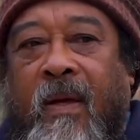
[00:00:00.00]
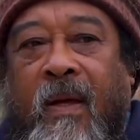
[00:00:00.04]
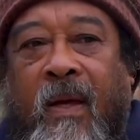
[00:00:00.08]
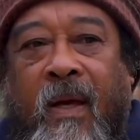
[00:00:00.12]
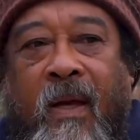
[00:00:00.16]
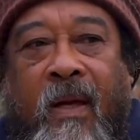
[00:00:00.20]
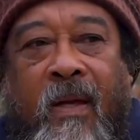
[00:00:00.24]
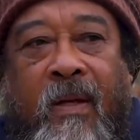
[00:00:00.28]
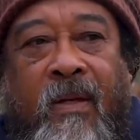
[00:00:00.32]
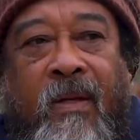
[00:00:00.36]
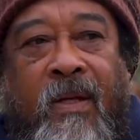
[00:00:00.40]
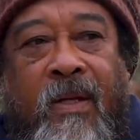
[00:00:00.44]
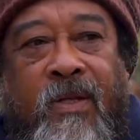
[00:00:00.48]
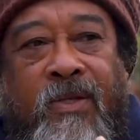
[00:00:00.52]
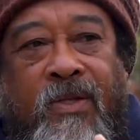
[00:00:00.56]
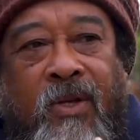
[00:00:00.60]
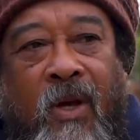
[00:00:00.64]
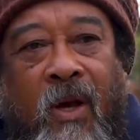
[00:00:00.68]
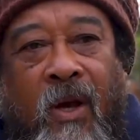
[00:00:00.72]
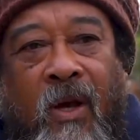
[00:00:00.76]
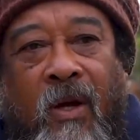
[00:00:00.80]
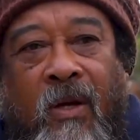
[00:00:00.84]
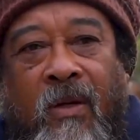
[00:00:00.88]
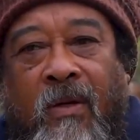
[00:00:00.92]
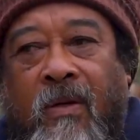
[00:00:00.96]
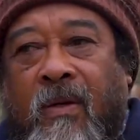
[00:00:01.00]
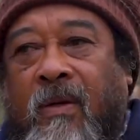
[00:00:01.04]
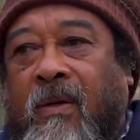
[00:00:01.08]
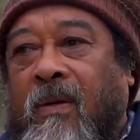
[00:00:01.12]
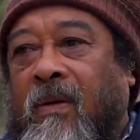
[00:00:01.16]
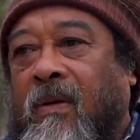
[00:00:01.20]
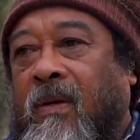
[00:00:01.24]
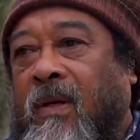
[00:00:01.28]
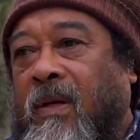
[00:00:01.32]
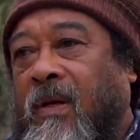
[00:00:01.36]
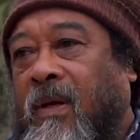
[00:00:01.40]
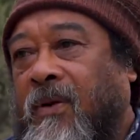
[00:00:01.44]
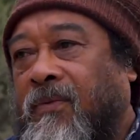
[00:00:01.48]
and discern
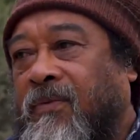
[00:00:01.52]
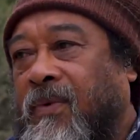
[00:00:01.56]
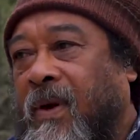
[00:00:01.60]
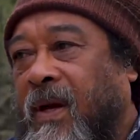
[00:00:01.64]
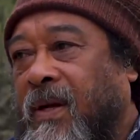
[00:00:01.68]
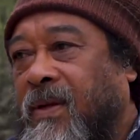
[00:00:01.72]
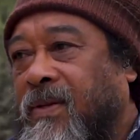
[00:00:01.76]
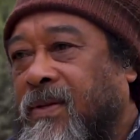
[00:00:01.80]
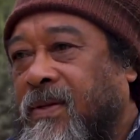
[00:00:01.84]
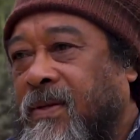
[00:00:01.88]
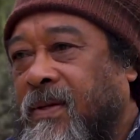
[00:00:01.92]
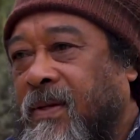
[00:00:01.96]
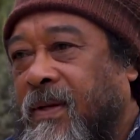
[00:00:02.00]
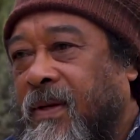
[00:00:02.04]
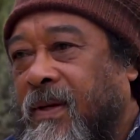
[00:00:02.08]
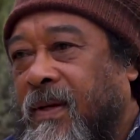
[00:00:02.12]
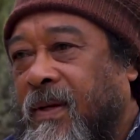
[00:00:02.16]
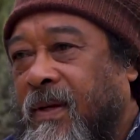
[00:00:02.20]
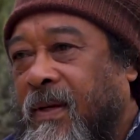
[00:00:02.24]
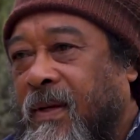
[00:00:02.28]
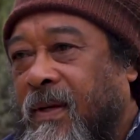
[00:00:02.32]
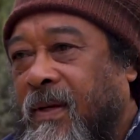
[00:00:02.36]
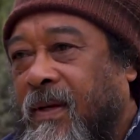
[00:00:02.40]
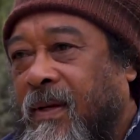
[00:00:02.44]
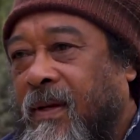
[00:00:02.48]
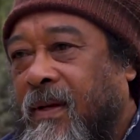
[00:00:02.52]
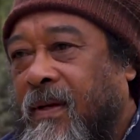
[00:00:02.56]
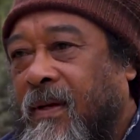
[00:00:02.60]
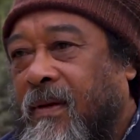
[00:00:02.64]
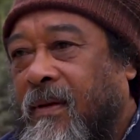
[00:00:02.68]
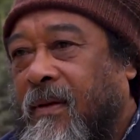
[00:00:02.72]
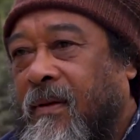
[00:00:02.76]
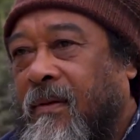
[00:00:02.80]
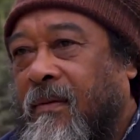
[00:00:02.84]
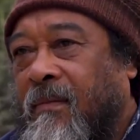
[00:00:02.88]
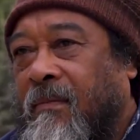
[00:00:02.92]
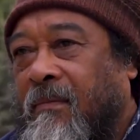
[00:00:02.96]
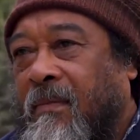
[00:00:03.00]
the difference.
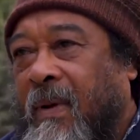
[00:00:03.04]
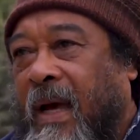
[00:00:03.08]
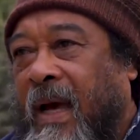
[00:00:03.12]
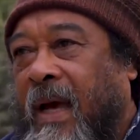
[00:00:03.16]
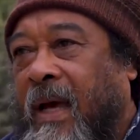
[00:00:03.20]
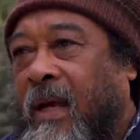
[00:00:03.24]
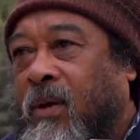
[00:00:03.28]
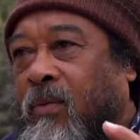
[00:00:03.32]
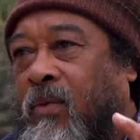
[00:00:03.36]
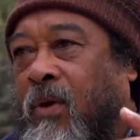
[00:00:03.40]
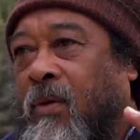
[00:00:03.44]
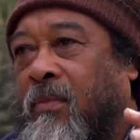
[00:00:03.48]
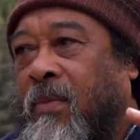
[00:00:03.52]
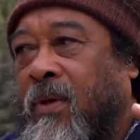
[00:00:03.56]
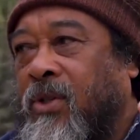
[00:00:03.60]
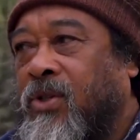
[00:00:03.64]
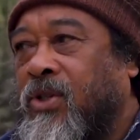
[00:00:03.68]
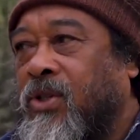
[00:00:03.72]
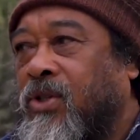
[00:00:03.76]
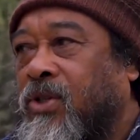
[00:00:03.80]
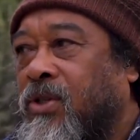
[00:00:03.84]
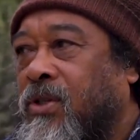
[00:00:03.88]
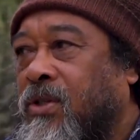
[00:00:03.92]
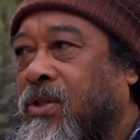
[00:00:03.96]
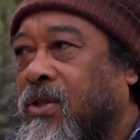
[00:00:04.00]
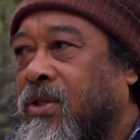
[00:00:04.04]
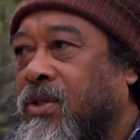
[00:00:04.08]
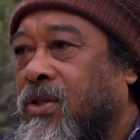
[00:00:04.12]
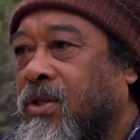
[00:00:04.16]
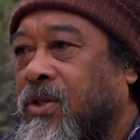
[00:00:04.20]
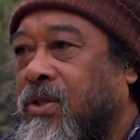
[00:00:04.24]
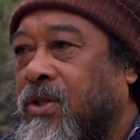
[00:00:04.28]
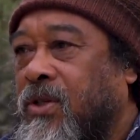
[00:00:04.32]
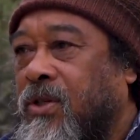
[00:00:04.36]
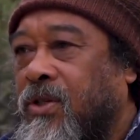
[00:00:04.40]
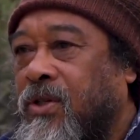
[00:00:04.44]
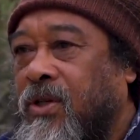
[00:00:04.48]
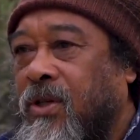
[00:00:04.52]
Mind will be
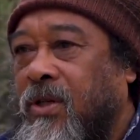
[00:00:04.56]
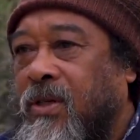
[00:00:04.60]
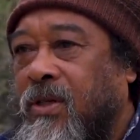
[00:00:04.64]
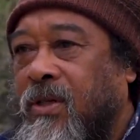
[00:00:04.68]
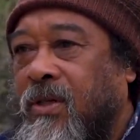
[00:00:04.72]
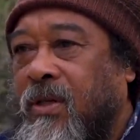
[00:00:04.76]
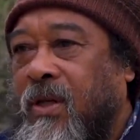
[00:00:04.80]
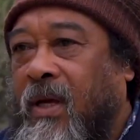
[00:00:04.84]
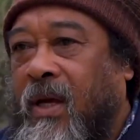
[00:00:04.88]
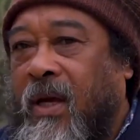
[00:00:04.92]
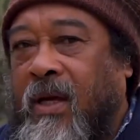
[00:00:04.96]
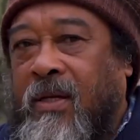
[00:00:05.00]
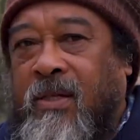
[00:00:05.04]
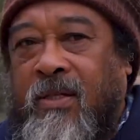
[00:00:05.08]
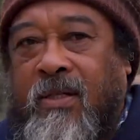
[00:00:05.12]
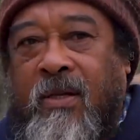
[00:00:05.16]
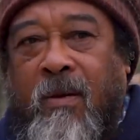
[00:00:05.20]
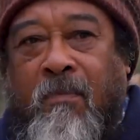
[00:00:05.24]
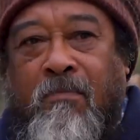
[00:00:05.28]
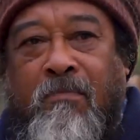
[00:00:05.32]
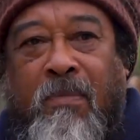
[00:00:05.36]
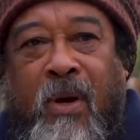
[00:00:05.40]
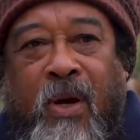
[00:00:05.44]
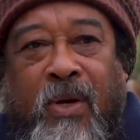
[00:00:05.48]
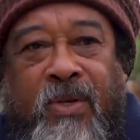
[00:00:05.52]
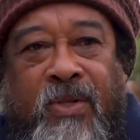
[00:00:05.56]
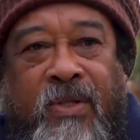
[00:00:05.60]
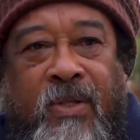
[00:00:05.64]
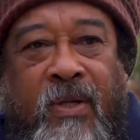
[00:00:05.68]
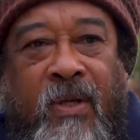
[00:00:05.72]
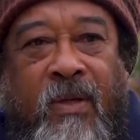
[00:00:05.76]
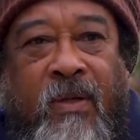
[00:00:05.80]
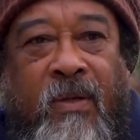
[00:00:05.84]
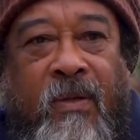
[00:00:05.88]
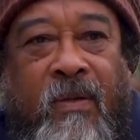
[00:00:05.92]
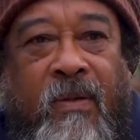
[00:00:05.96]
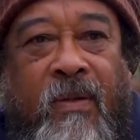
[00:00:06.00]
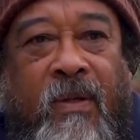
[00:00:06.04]
chut and some
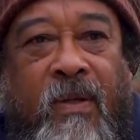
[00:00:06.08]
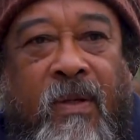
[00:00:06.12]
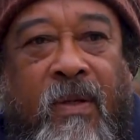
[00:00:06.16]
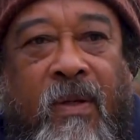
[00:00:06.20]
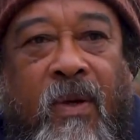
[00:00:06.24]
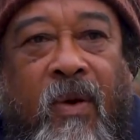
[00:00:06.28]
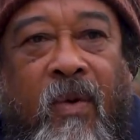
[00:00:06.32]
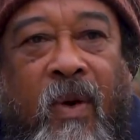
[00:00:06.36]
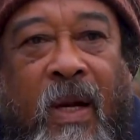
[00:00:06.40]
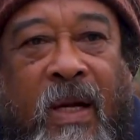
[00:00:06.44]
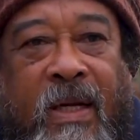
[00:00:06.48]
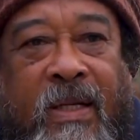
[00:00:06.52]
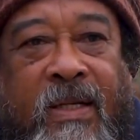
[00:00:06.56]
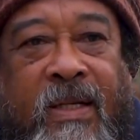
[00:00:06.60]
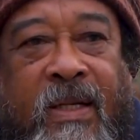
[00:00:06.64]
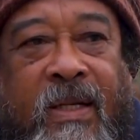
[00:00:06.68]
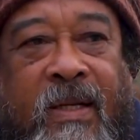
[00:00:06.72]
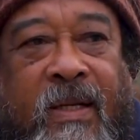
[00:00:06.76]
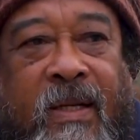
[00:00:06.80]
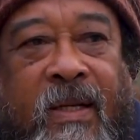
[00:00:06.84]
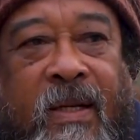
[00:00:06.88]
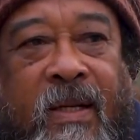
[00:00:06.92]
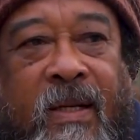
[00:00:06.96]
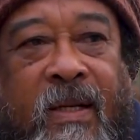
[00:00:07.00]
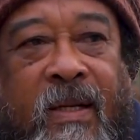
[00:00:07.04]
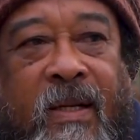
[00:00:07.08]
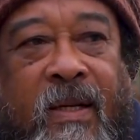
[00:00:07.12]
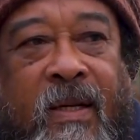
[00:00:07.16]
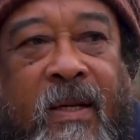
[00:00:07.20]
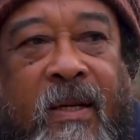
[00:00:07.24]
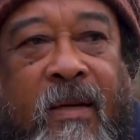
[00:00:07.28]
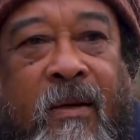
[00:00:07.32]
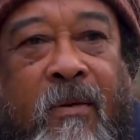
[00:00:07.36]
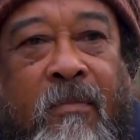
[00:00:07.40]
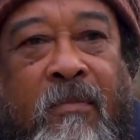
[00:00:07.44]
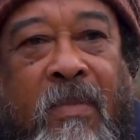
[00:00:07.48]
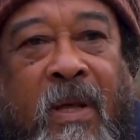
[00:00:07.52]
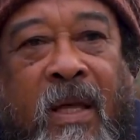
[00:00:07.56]
personal quality.
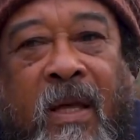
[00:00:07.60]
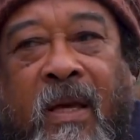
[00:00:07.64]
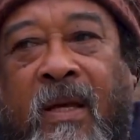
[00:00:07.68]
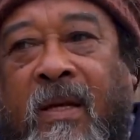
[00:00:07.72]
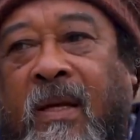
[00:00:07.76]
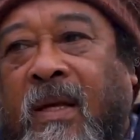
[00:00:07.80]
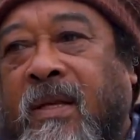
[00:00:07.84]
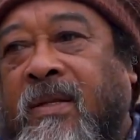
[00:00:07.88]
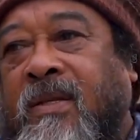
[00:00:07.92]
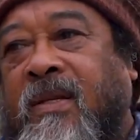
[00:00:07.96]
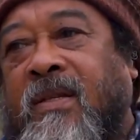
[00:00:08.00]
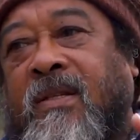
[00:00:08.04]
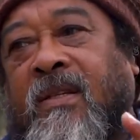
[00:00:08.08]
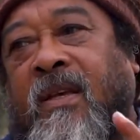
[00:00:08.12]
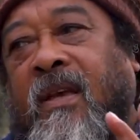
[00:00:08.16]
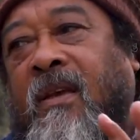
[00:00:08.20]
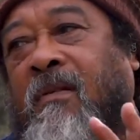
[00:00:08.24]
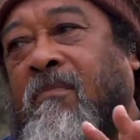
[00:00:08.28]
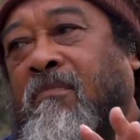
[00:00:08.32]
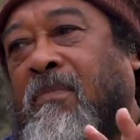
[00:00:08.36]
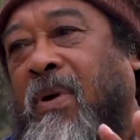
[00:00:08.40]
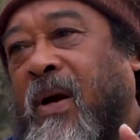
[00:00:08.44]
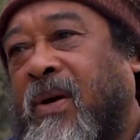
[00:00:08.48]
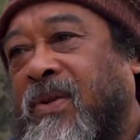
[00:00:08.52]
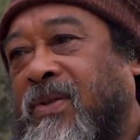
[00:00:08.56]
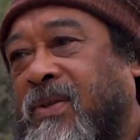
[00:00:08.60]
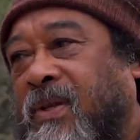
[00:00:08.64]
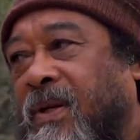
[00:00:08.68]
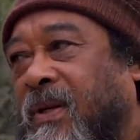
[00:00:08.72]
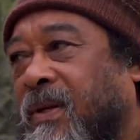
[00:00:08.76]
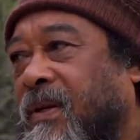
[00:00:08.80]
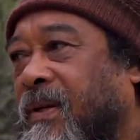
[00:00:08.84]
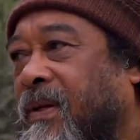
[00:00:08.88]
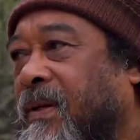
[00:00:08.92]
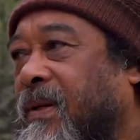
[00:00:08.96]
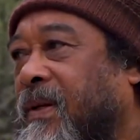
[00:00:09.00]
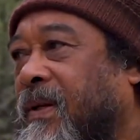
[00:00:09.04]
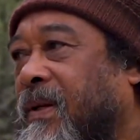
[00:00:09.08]
Beingness is impersonal.